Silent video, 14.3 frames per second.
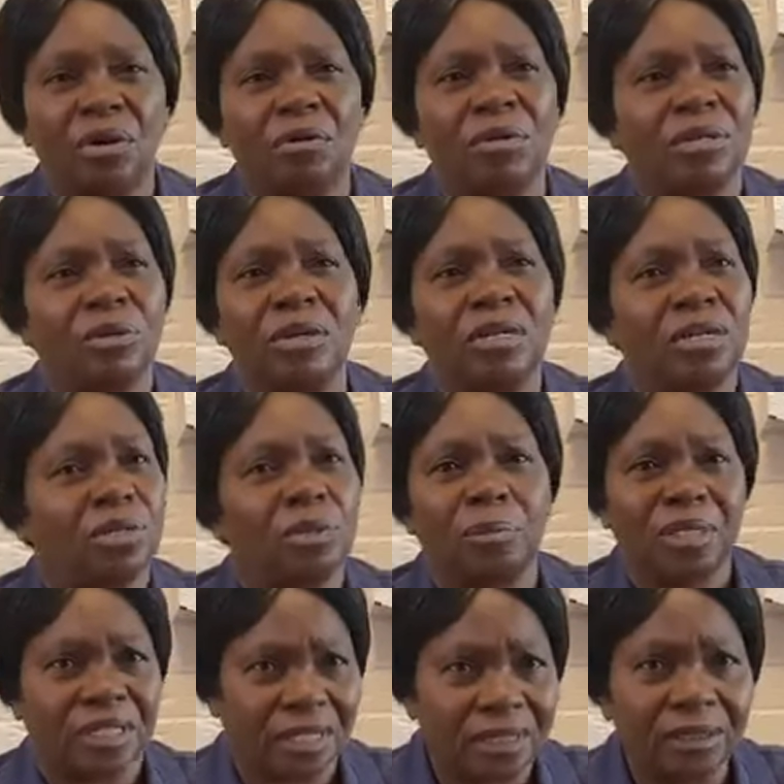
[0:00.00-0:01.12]
No, we don't need to
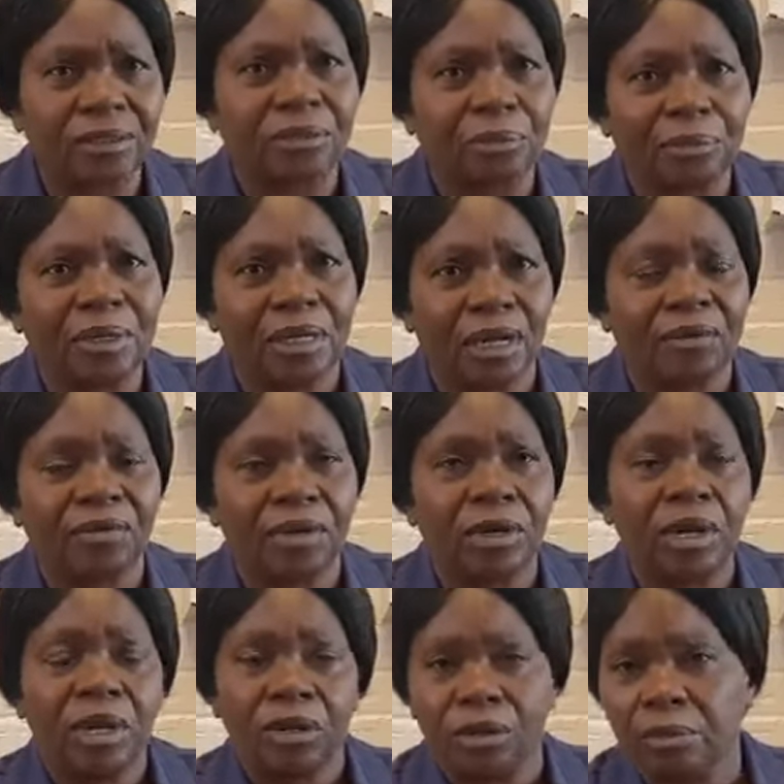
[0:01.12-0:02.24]
be sealed to be in heaven.
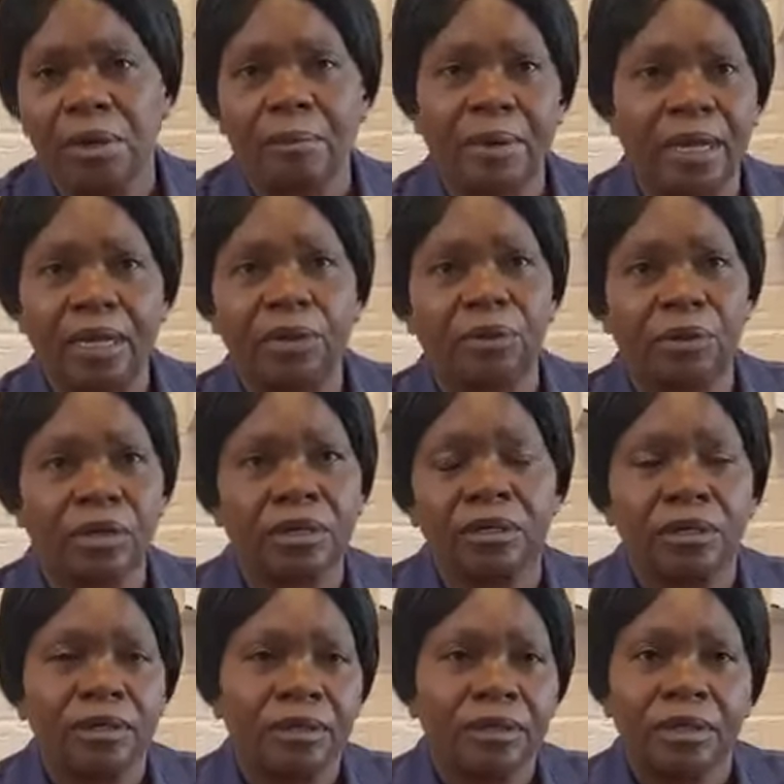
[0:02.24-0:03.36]
You remember Enoch?
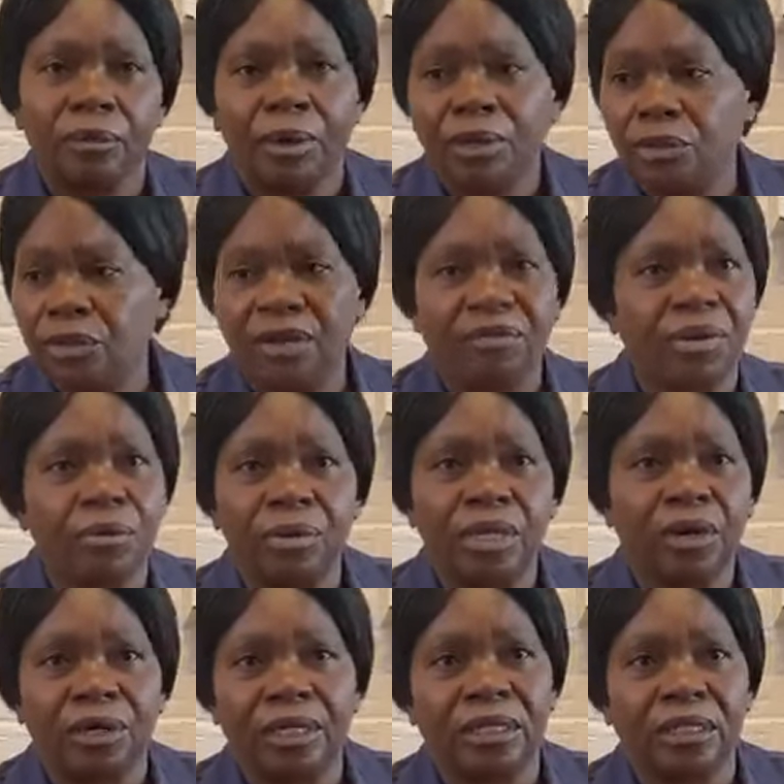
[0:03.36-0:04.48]
He went to heaven
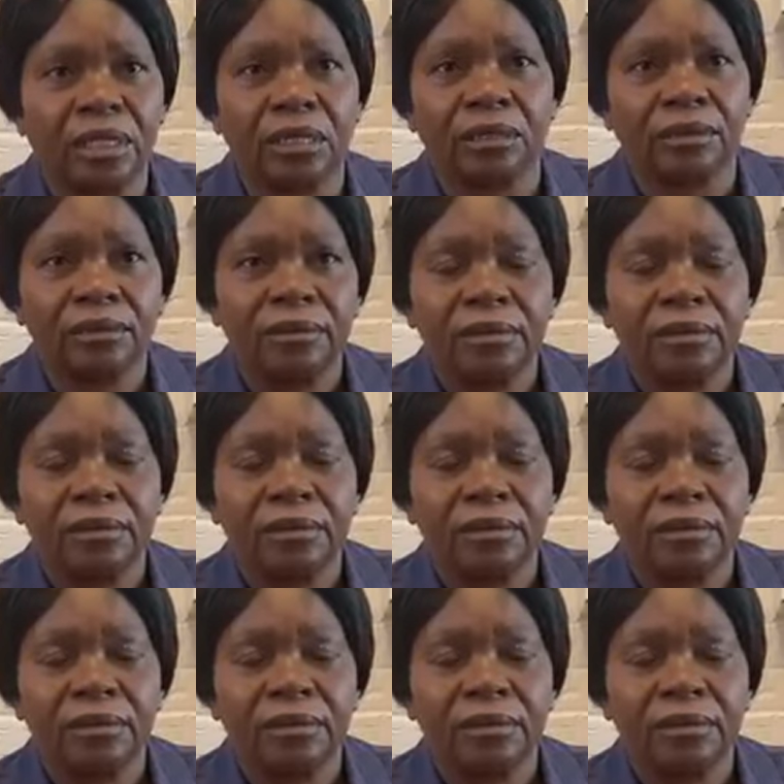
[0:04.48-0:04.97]
without a seal.